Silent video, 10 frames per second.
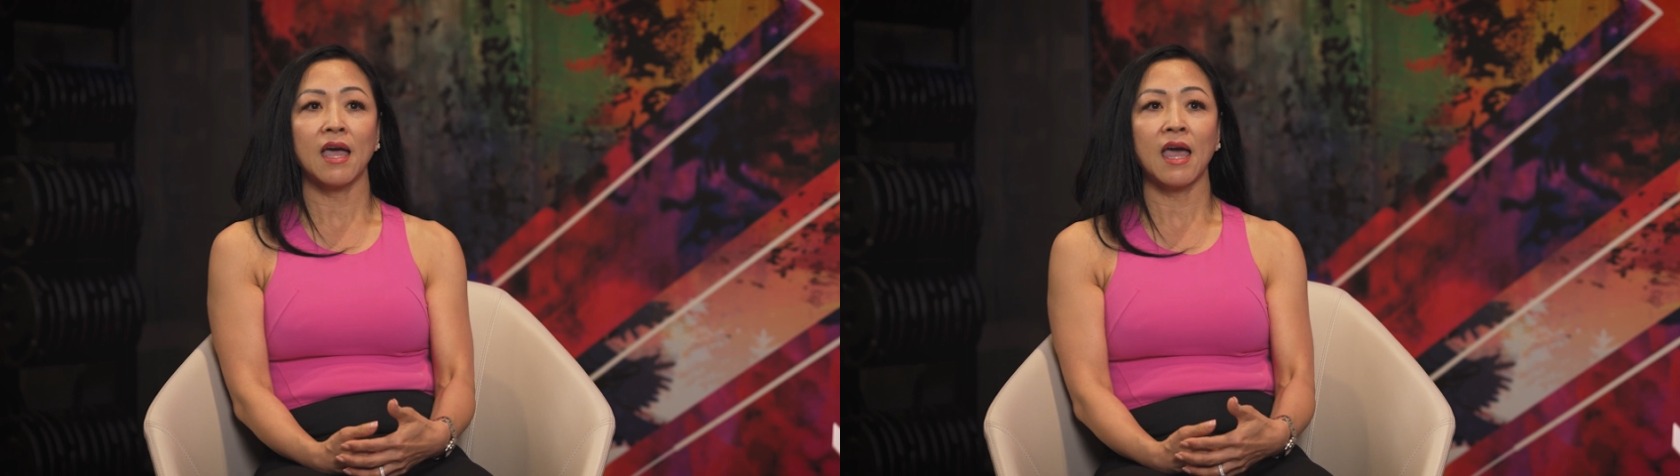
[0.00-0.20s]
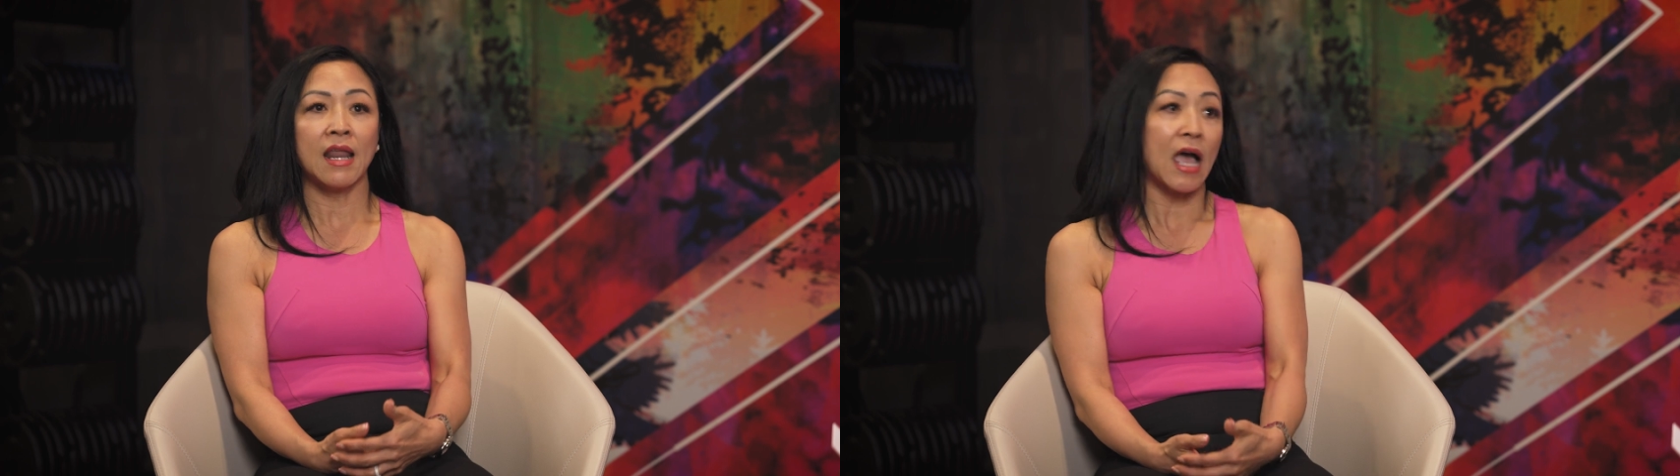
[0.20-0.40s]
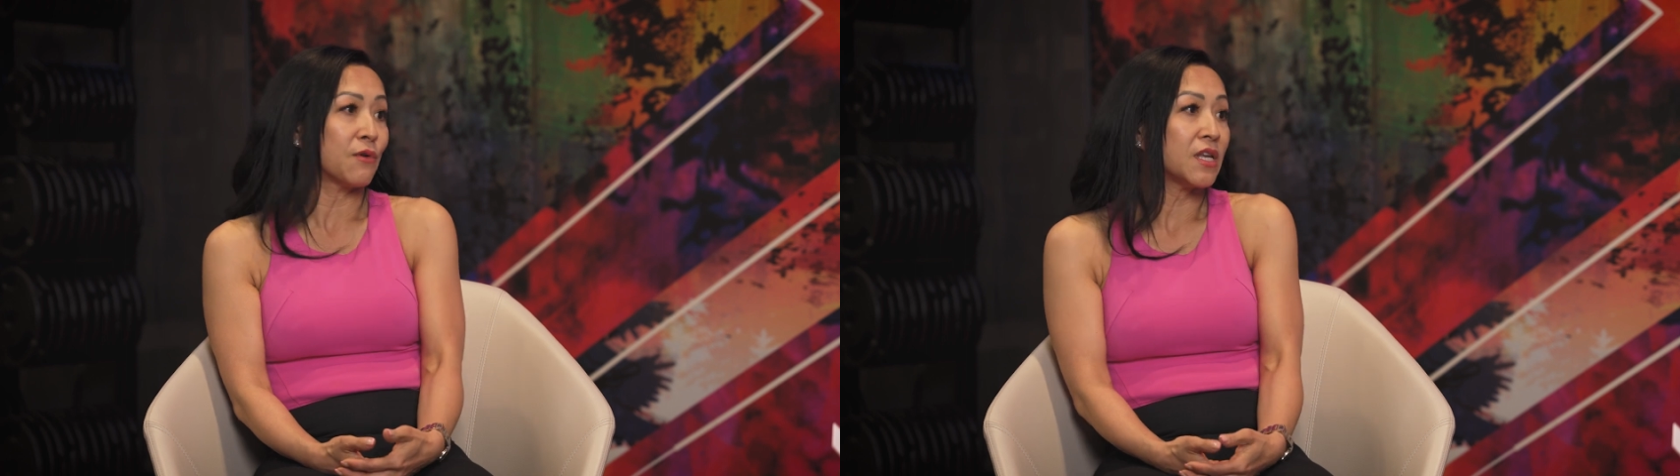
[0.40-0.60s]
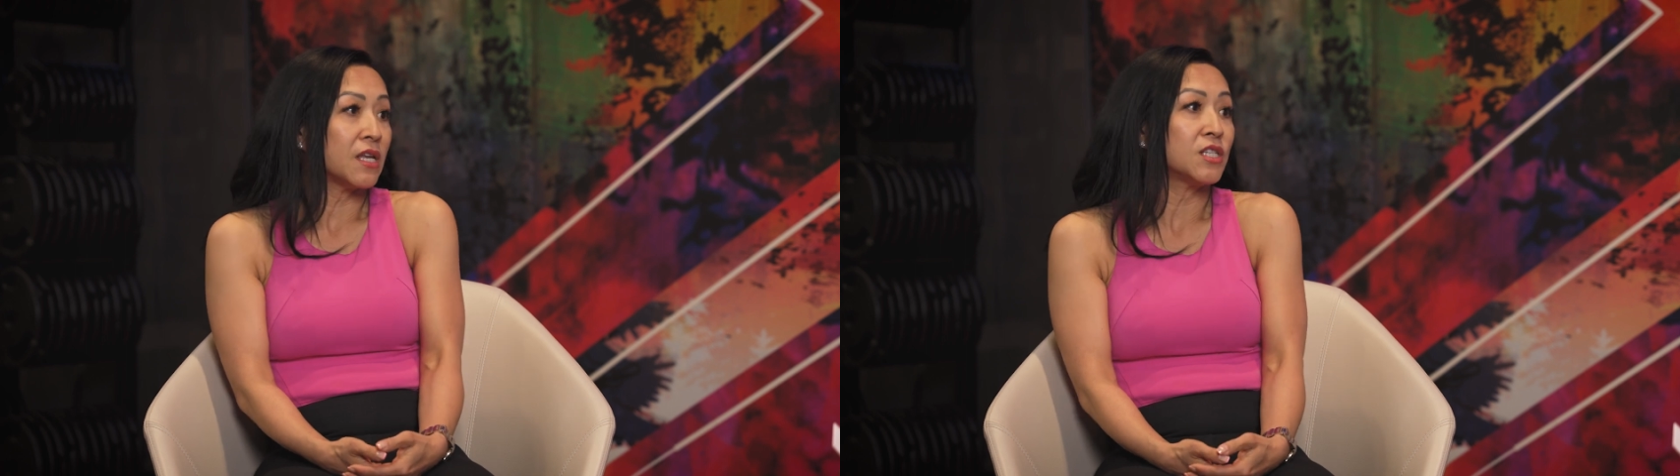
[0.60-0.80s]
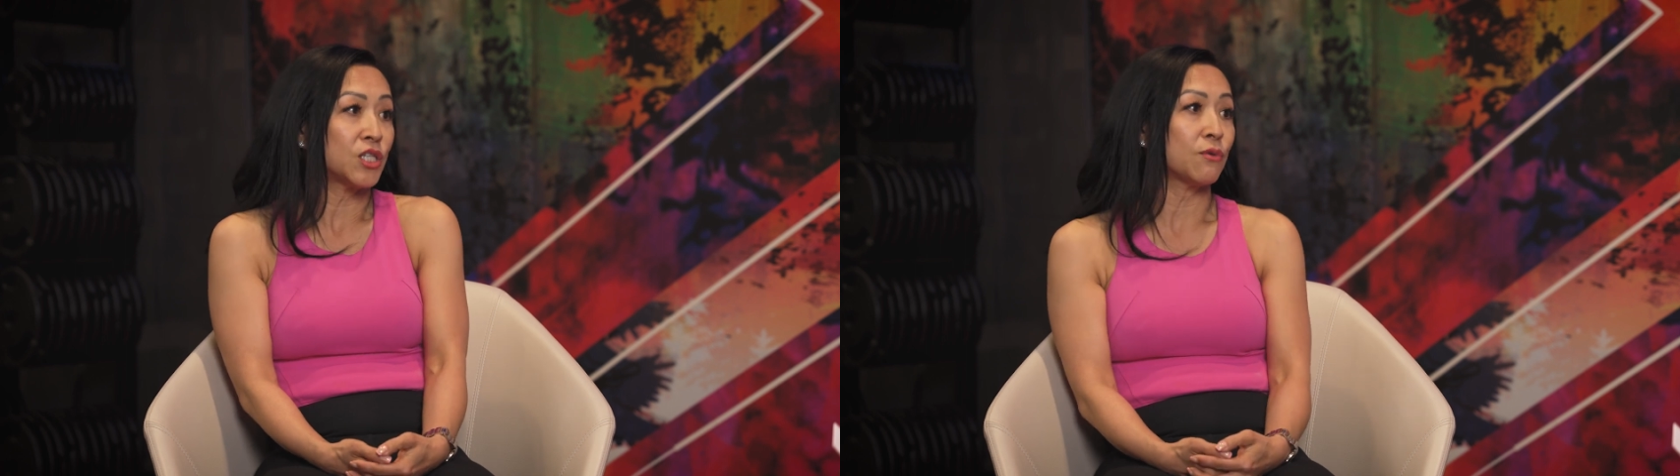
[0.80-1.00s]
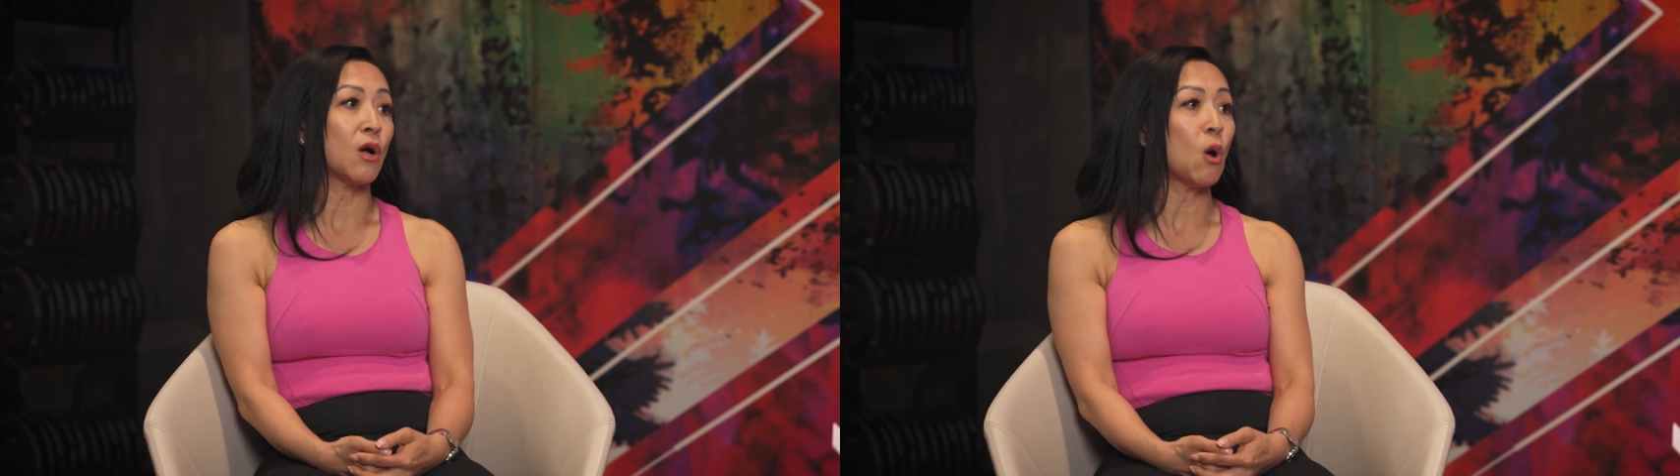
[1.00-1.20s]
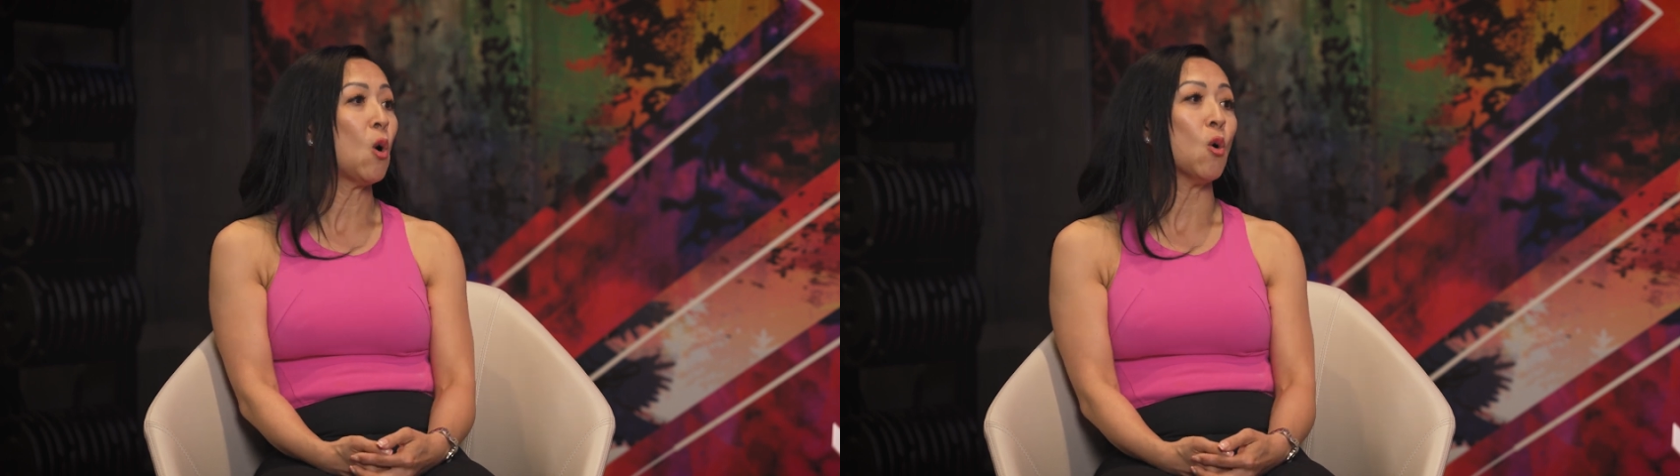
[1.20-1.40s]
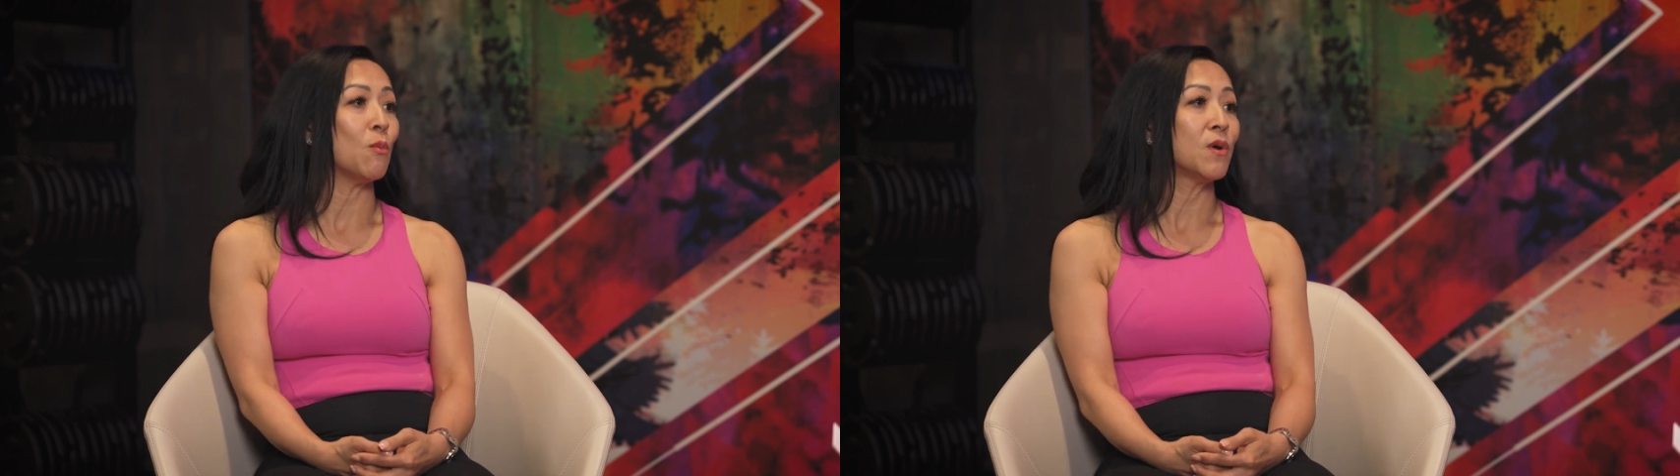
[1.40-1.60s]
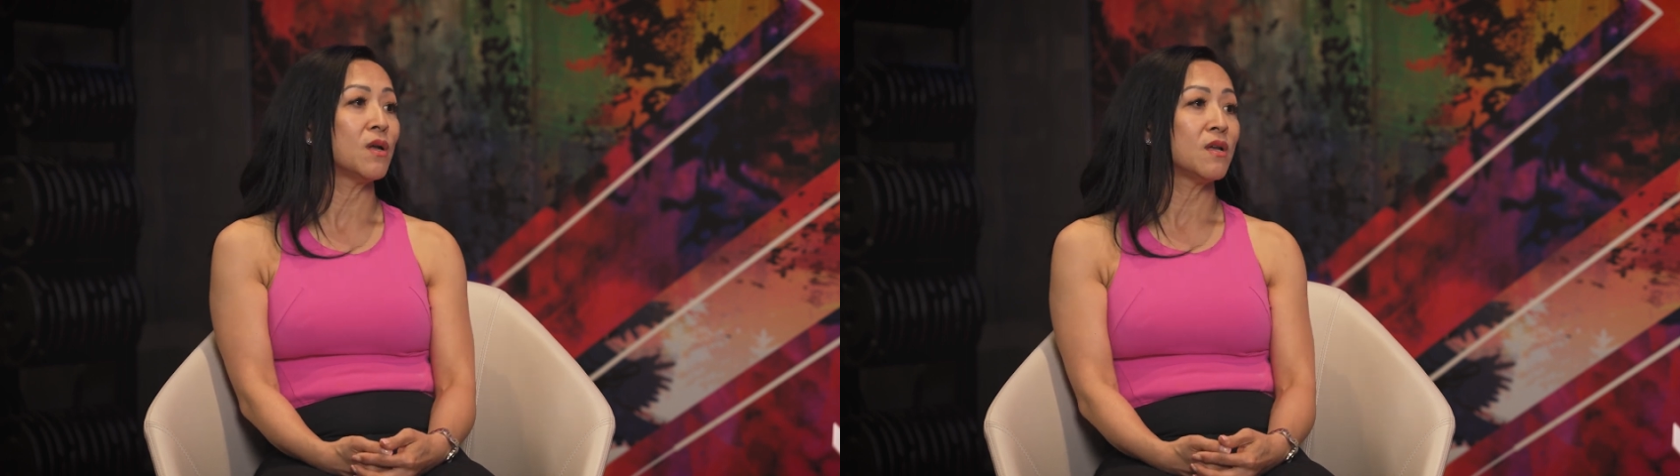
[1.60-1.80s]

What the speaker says: allowed into a home